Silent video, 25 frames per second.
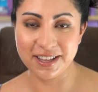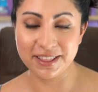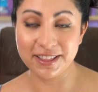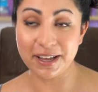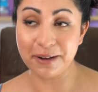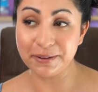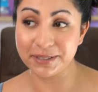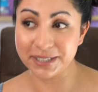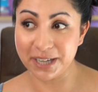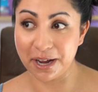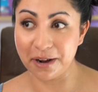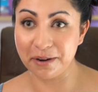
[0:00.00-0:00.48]

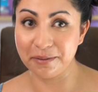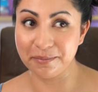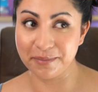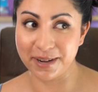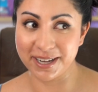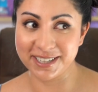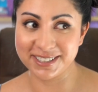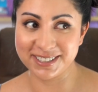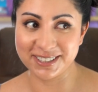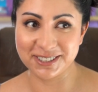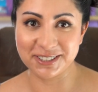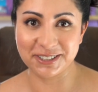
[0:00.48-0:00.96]
That was kind of
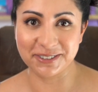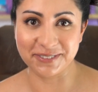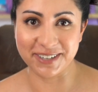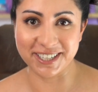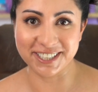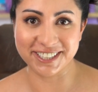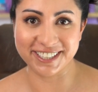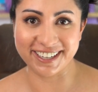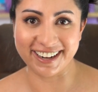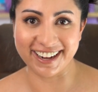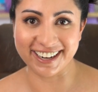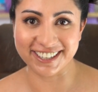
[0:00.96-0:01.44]
my
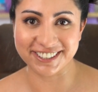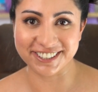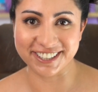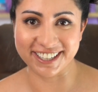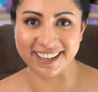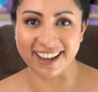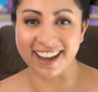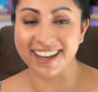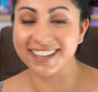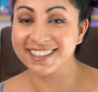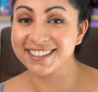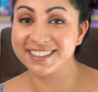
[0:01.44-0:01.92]
situation,
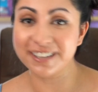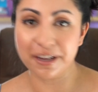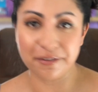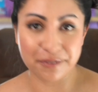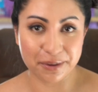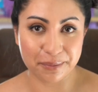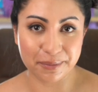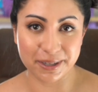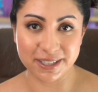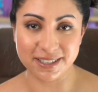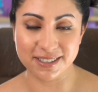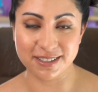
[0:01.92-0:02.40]
actually. I had
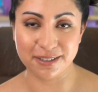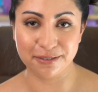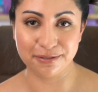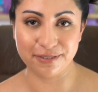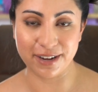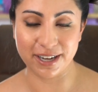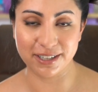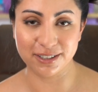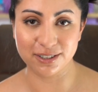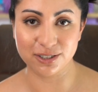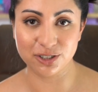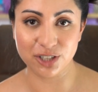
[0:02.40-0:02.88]
7 months to
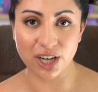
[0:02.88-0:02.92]
find a